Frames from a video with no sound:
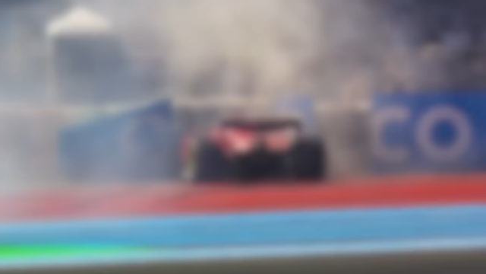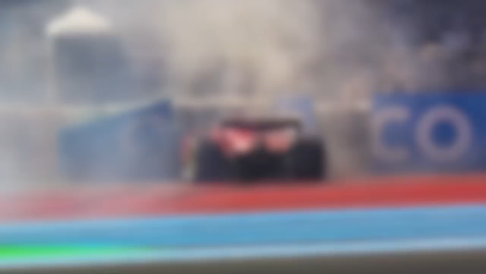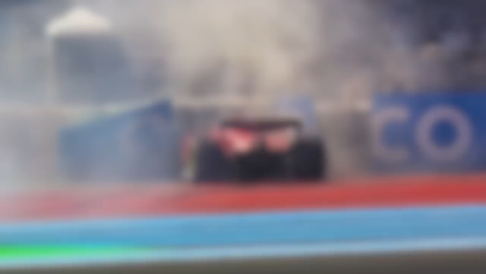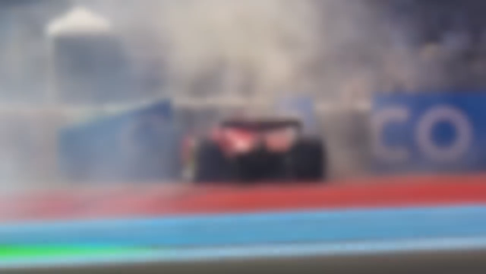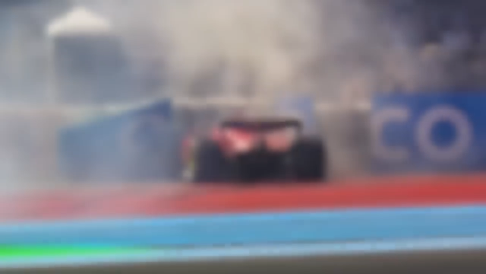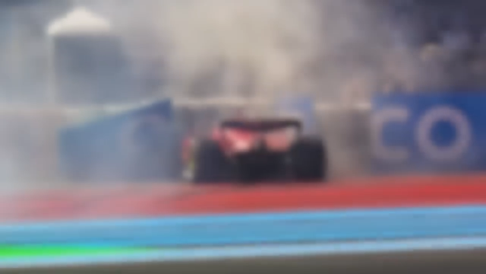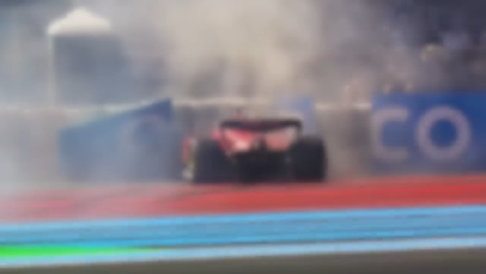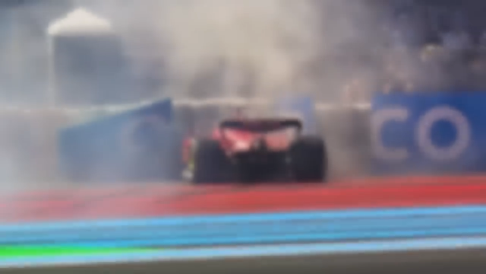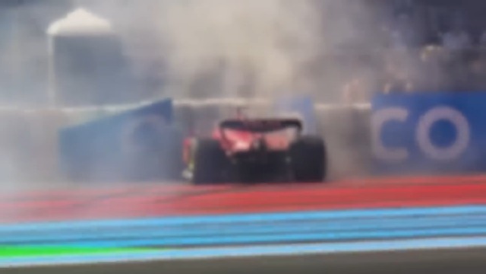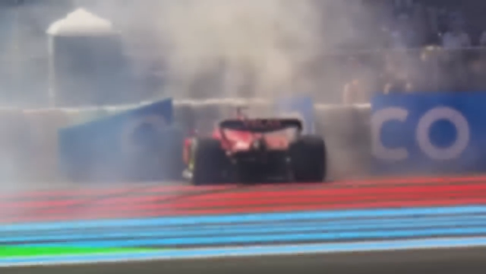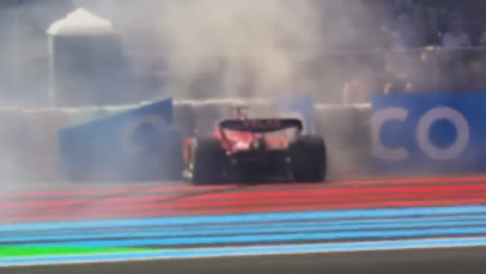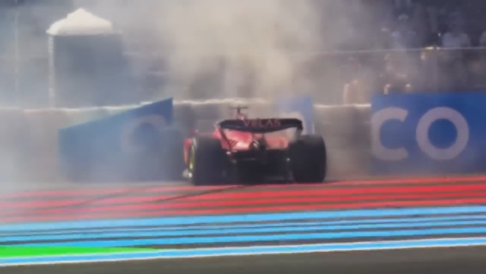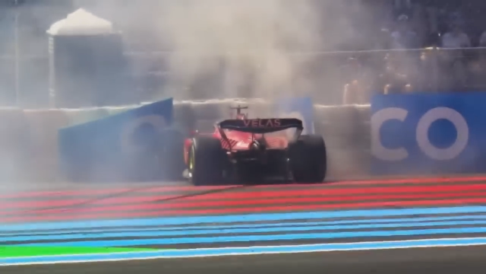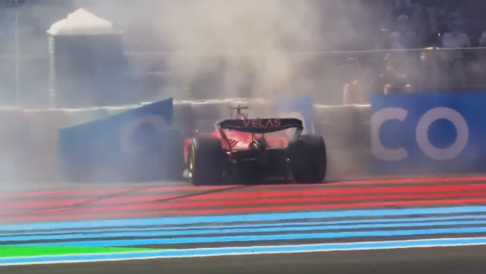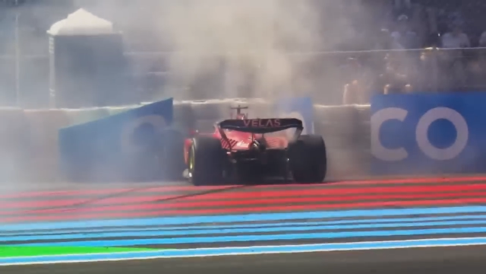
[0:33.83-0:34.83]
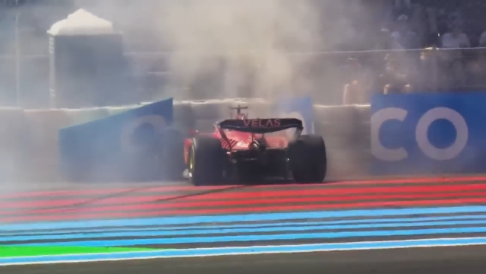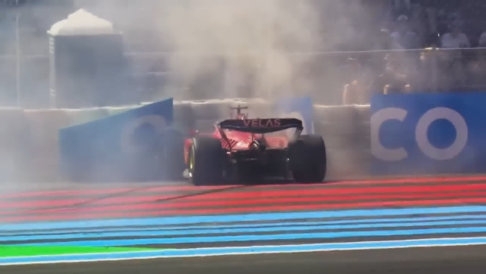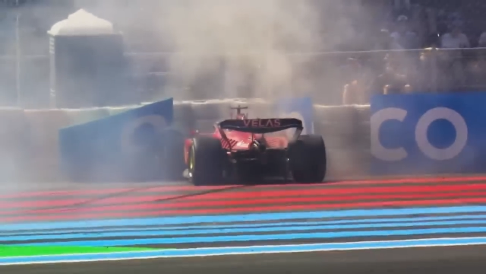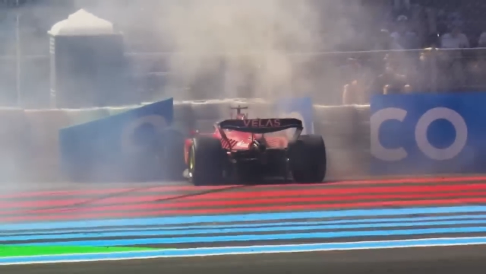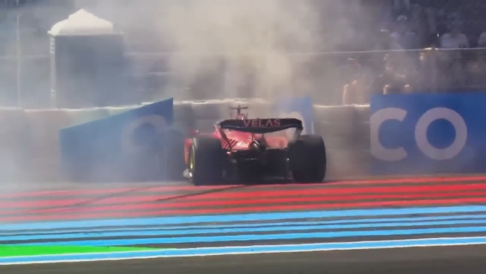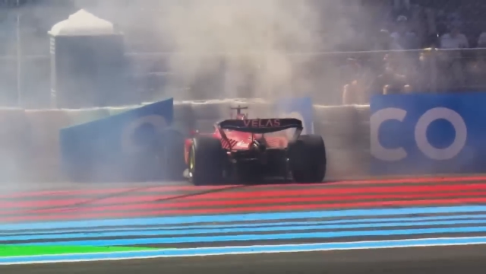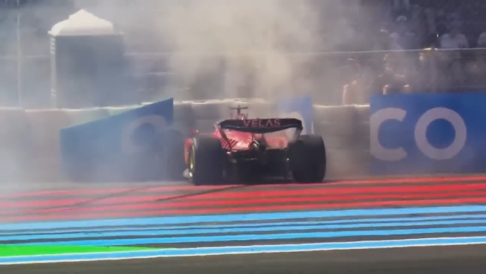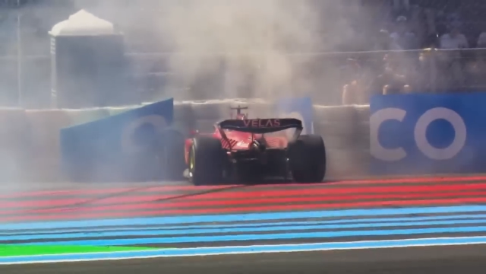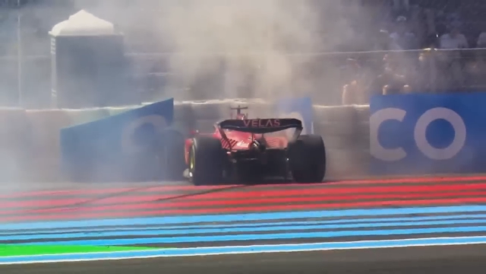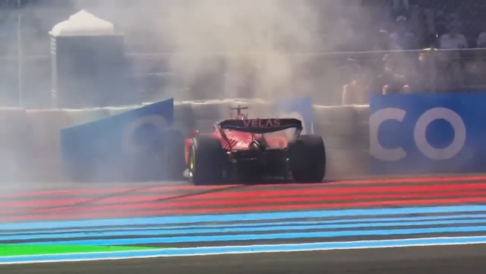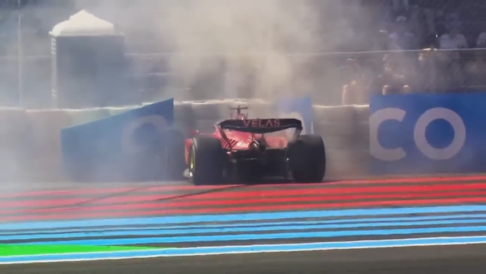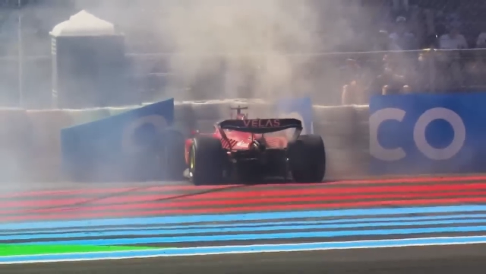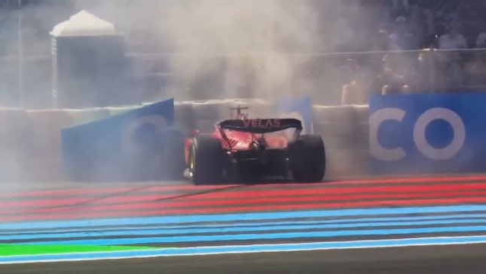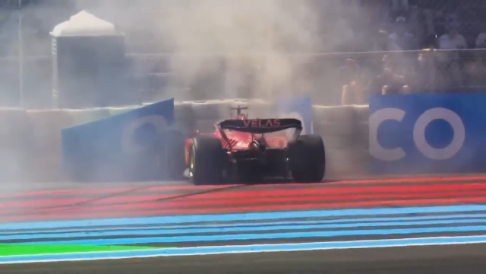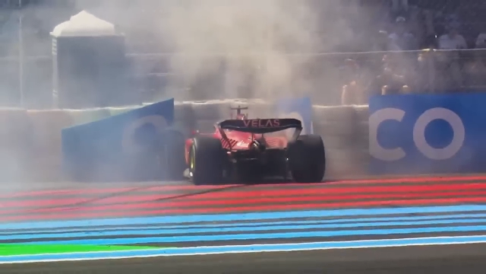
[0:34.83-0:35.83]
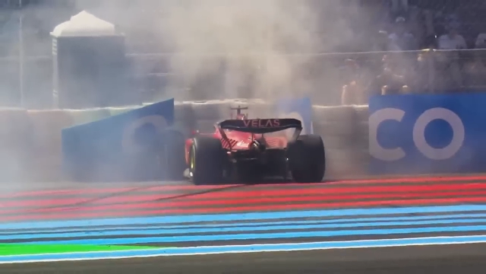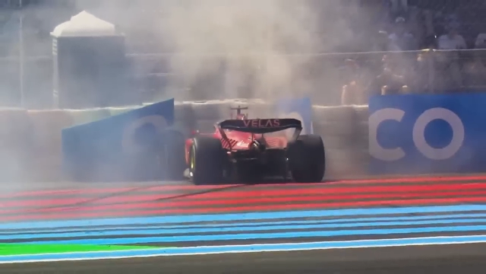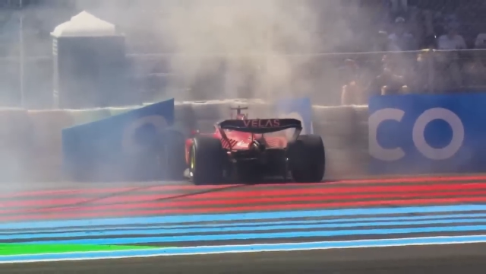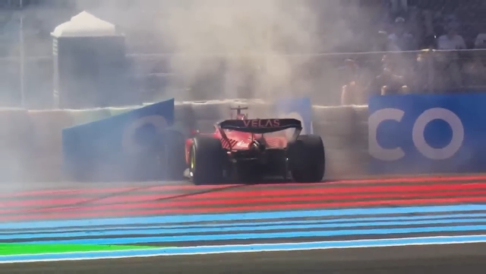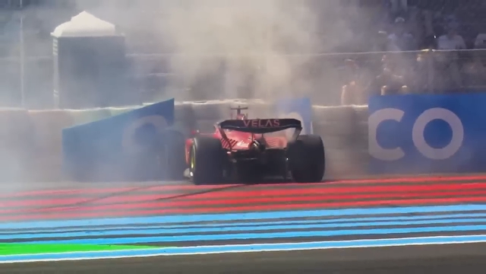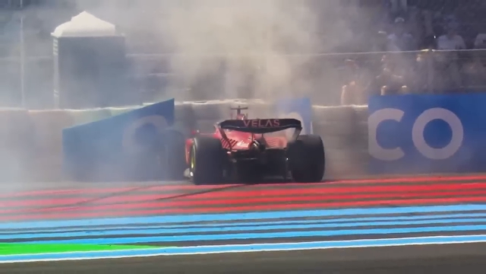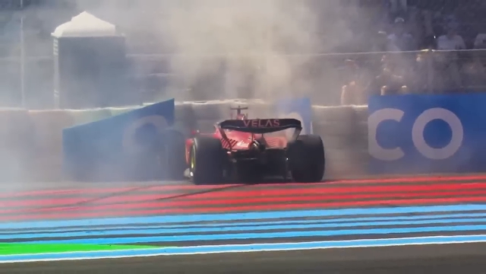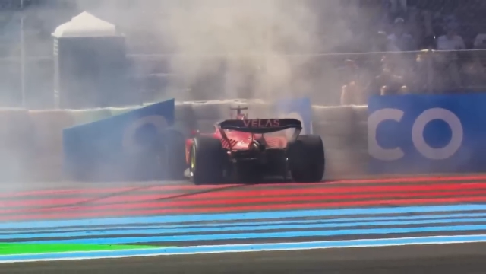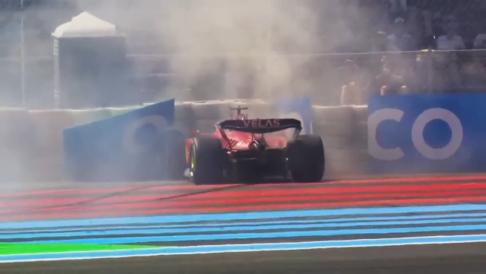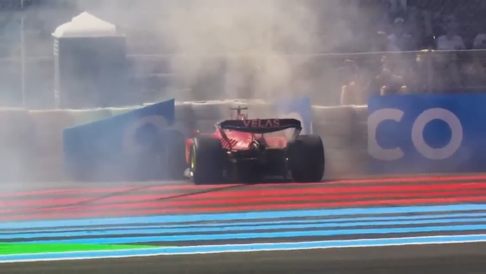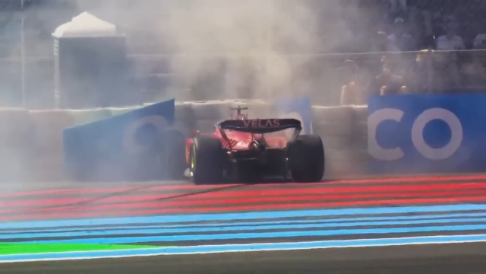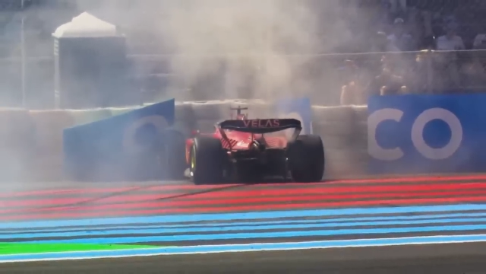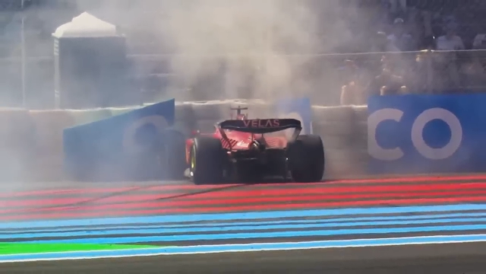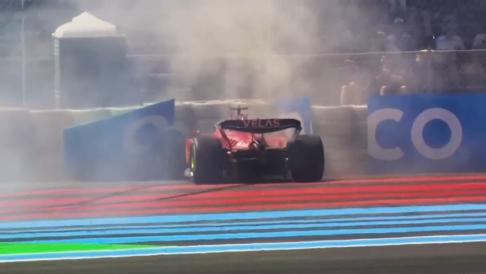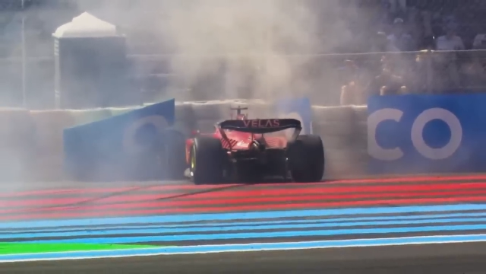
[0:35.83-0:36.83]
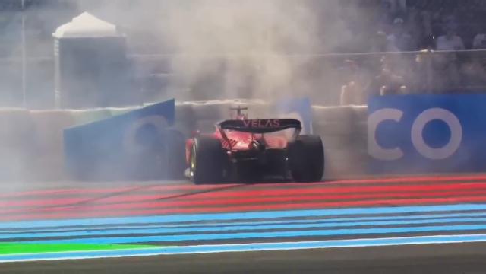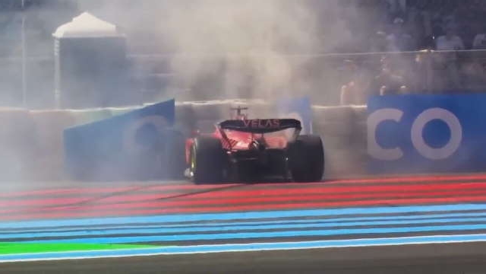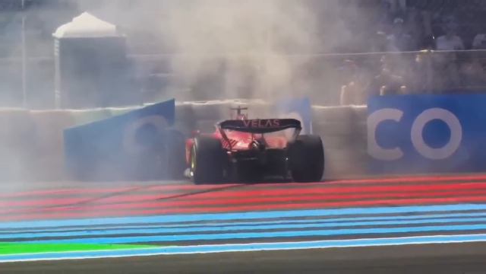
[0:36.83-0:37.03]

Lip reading: (no speaker visible)